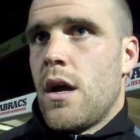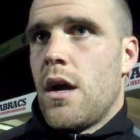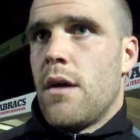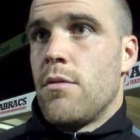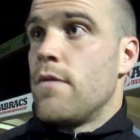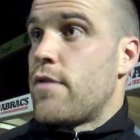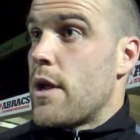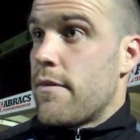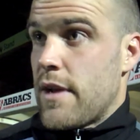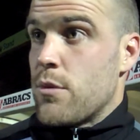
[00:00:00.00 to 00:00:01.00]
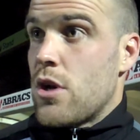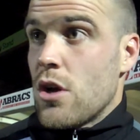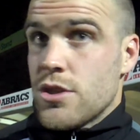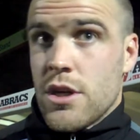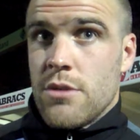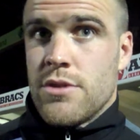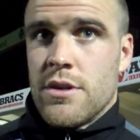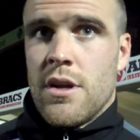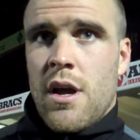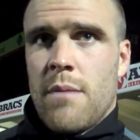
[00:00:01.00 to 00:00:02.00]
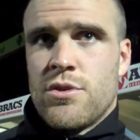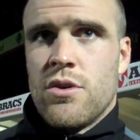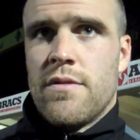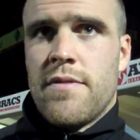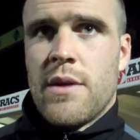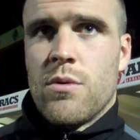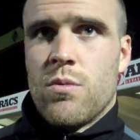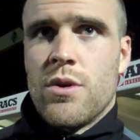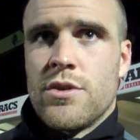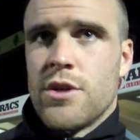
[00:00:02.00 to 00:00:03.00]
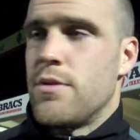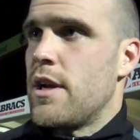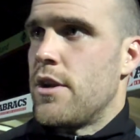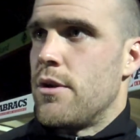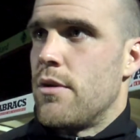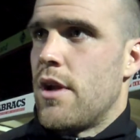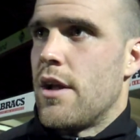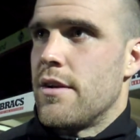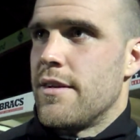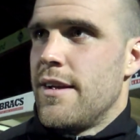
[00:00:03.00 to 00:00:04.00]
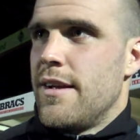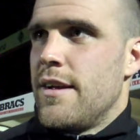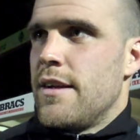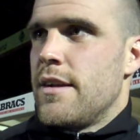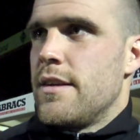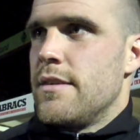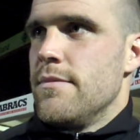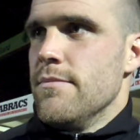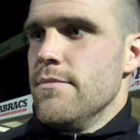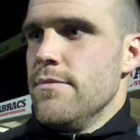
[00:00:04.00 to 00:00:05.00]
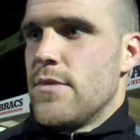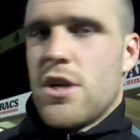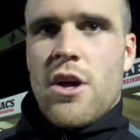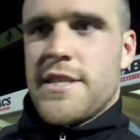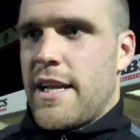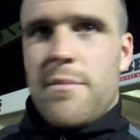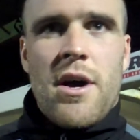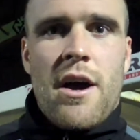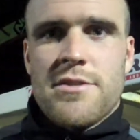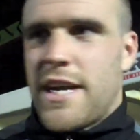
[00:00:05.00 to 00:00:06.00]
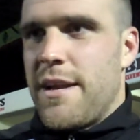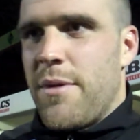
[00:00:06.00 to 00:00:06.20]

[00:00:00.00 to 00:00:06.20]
Um, Fleetwood lost at Luton. I'm sure Fleetwood won 2 0 at Luton. Oh, sorry, I can say that again, shall I? Still shall I take them? I'll take them.